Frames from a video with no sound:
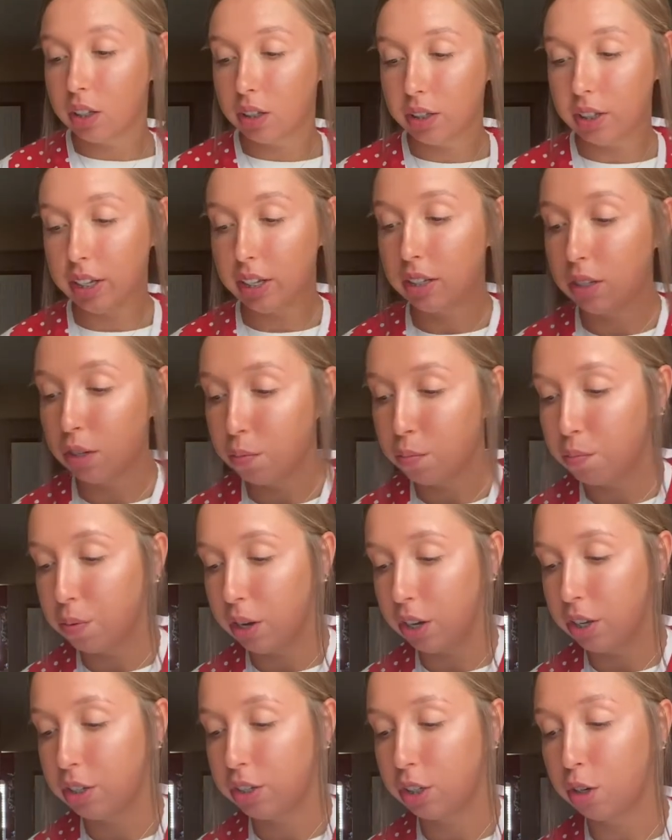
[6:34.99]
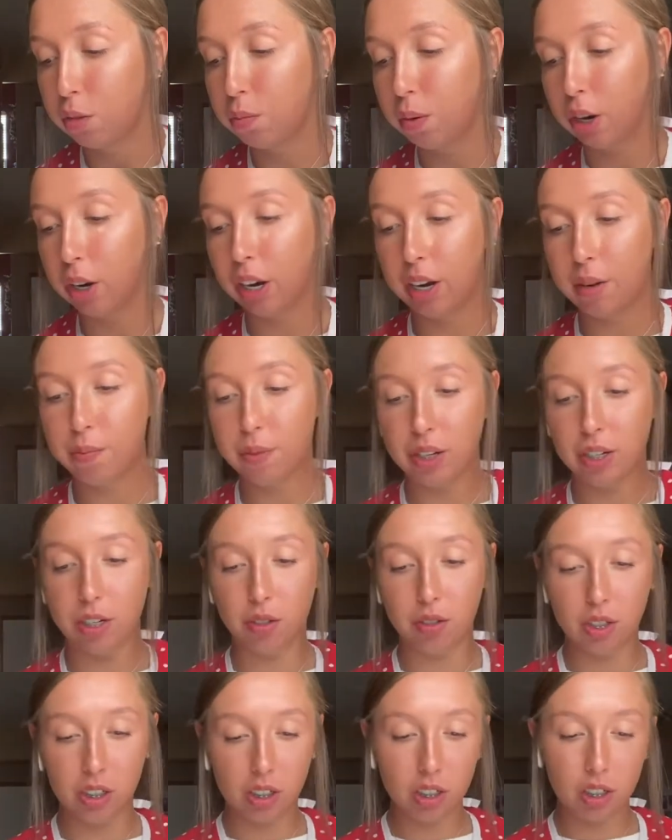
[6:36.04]
this soap bar I've been
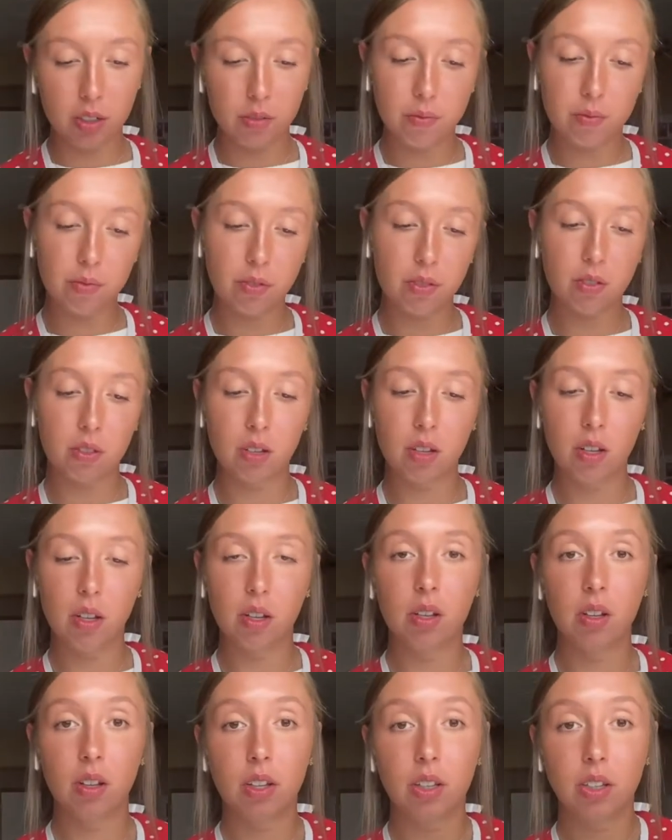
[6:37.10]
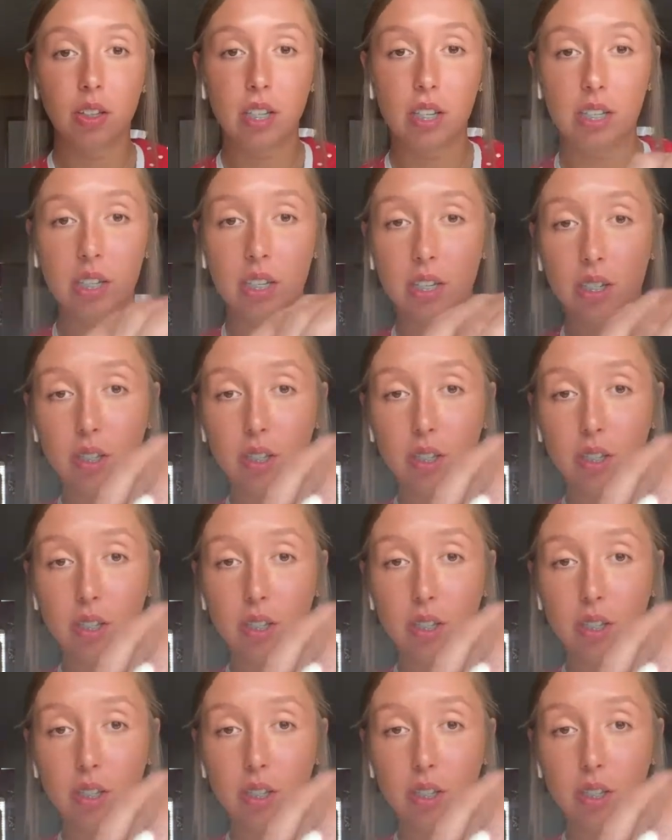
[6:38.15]
using. This is the